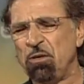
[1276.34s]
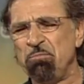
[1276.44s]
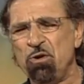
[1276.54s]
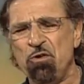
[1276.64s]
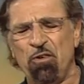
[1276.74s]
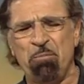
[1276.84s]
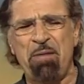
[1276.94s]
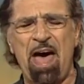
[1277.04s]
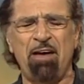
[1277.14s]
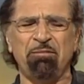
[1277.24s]
to move a
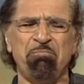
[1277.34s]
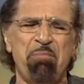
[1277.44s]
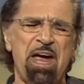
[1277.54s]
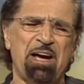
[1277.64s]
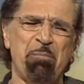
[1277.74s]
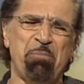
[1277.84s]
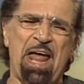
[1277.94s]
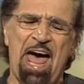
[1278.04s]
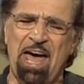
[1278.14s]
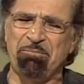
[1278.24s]
mountain, make a
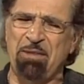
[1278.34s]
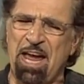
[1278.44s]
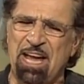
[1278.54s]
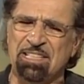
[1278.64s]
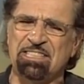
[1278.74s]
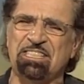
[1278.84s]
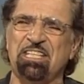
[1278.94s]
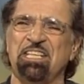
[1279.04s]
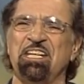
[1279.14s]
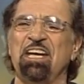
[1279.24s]
blind man
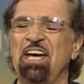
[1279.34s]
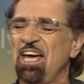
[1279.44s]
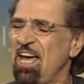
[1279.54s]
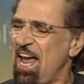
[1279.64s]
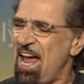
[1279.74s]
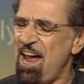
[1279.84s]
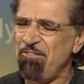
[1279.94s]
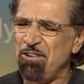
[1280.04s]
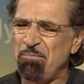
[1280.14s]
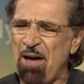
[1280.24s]
see.
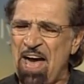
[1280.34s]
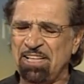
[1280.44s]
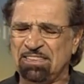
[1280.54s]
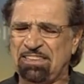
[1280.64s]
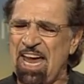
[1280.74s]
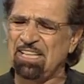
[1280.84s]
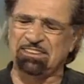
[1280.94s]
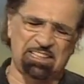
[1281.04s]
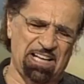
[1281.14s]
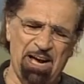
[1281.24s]
Everybody's
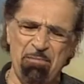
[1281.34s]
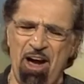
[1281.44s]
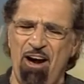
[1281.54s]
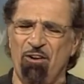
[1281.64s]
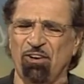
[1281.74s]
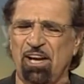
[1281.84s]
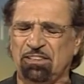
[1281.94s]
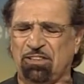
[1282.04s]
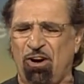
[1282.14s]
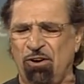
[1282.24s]
dancing, come on,
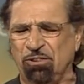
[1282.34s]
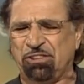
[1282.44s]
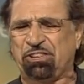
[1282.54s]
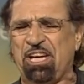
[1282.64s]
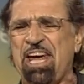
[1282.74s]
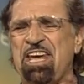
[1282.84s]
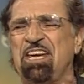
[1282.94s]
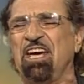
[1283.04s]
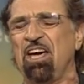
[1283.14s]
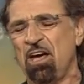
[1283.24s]
let's go and see.
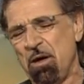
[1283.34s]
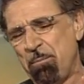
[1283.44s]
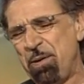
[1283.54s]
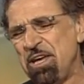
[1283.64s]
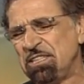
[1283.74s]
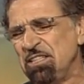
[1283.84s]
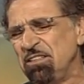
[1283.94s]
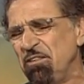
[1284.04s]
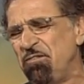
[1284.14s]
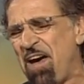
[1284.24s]
Peace in
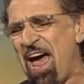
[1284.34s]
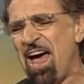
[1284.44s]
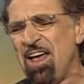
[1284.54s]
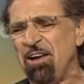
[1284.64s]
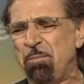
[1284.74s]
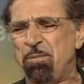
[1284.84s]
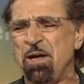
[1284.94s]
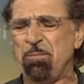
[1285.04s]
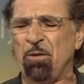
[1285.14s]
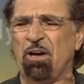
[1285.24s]
the valley,
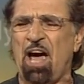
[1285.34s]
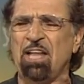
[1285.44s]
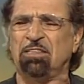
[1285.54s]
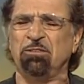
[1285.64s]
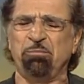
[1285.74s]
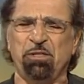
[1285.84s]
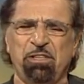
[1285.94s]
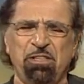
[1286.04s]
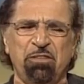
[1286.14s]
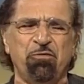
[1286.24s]
people got to
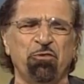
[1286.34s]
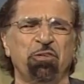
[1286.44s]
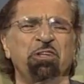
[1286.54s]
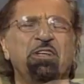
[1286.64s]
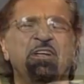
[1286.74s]
be free.